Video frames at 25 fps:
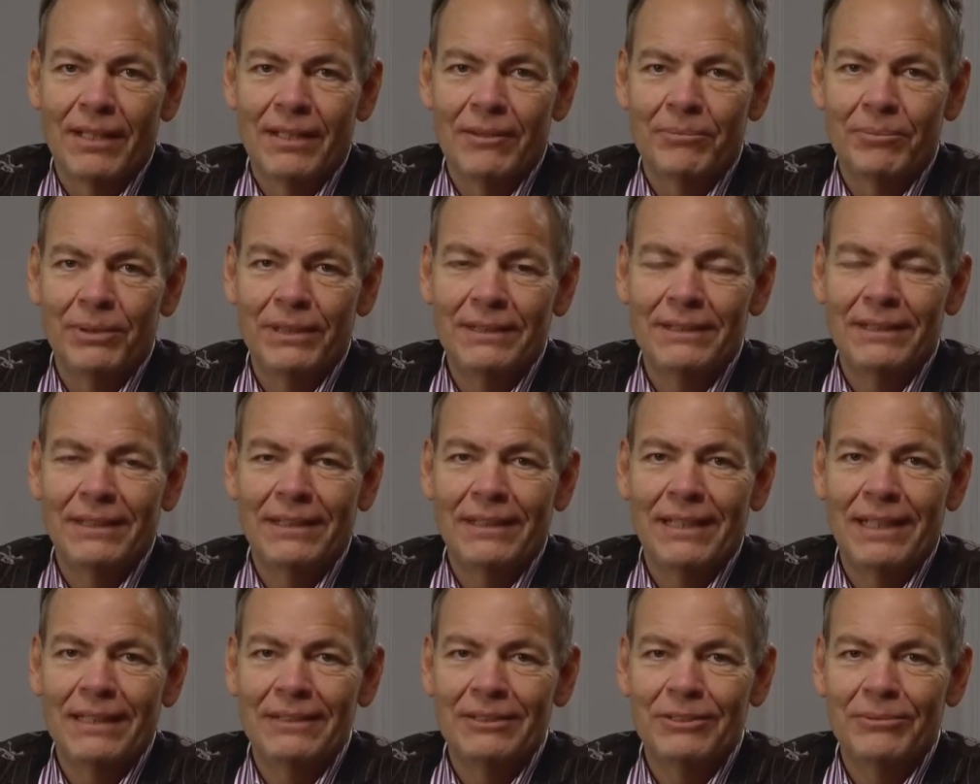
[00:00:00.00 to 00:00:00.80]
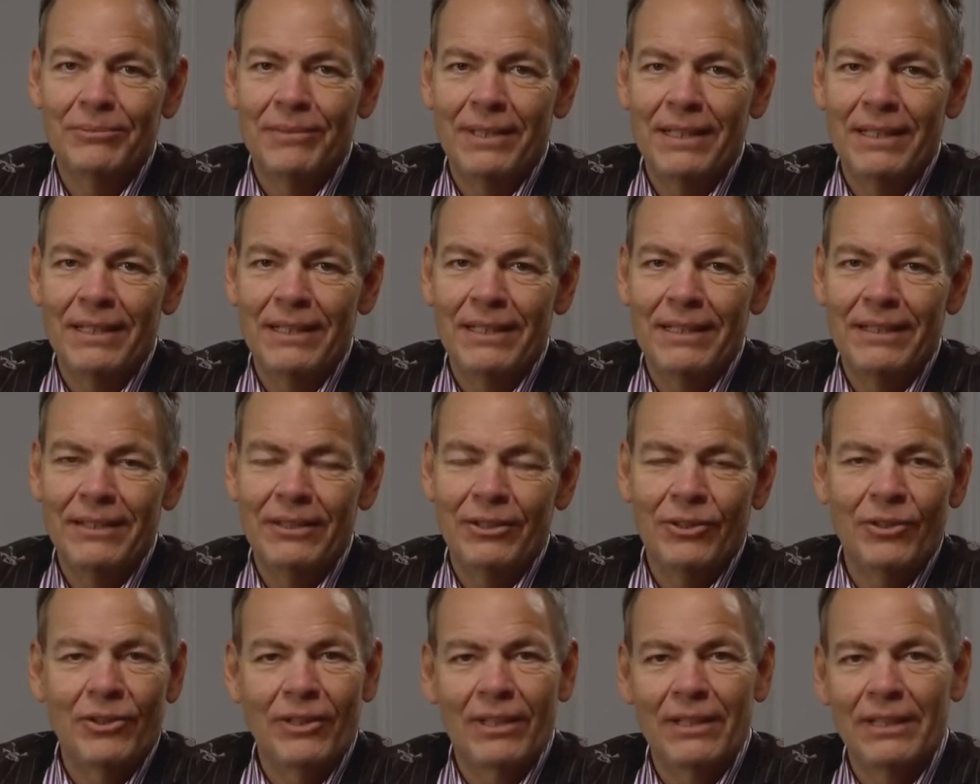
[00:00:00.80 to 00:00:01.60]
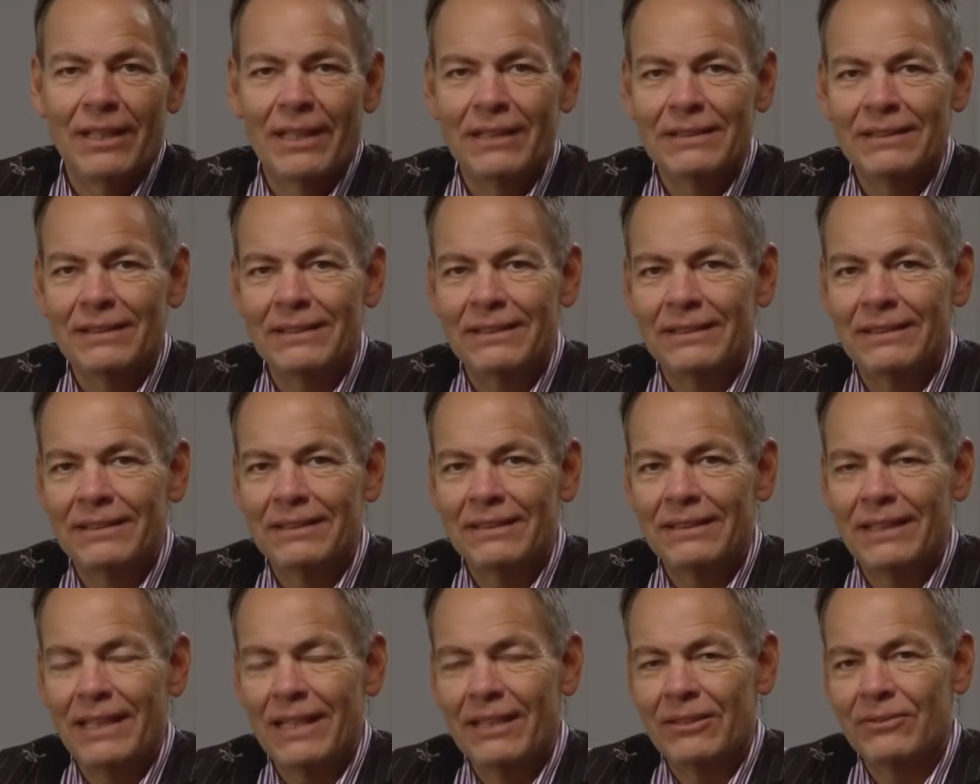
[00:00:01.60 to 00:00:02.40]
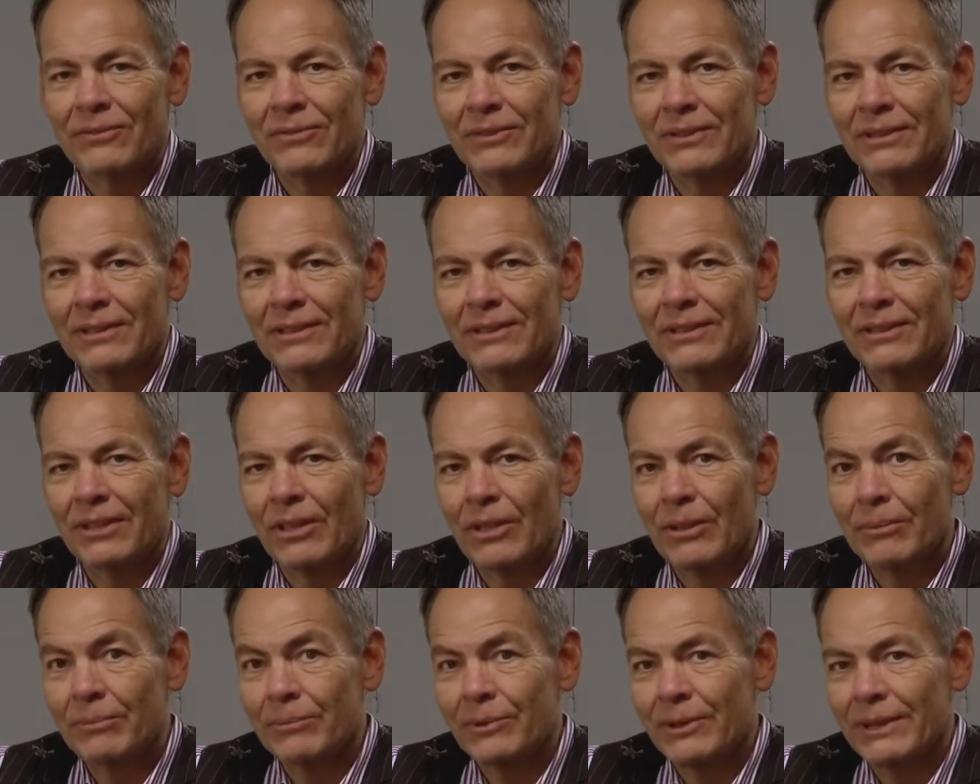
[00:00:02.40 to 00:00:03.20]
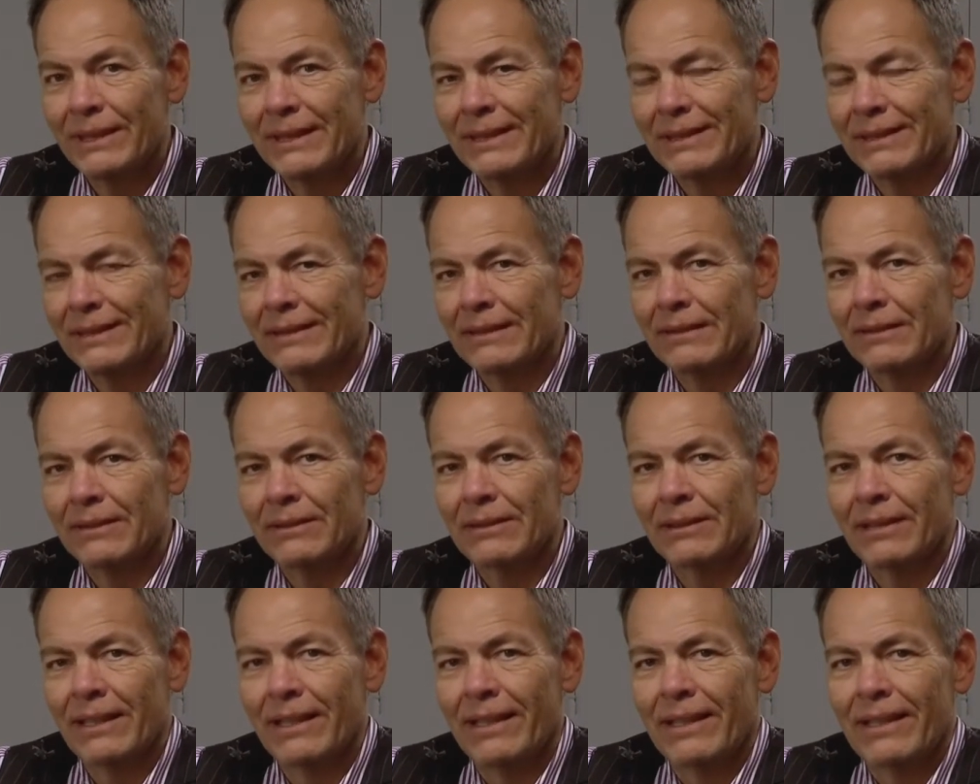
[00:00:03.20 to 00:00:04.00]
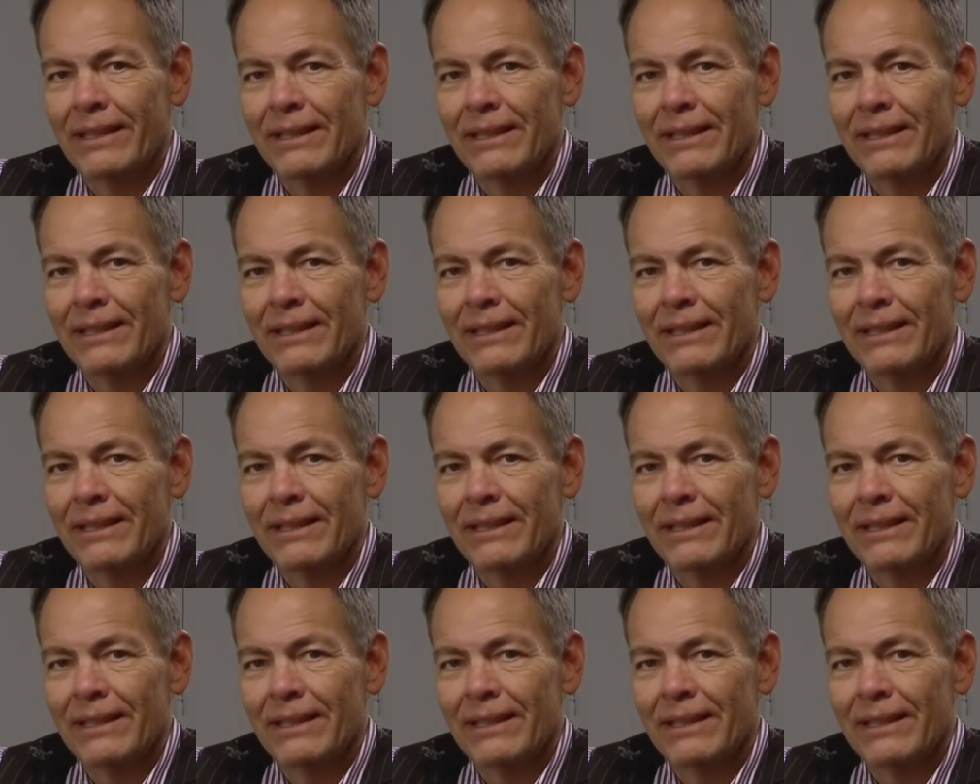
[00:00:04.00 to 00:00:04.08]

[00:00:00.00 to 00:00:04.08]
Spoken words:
printing lots of money and incurring lots of debt for dumb reasons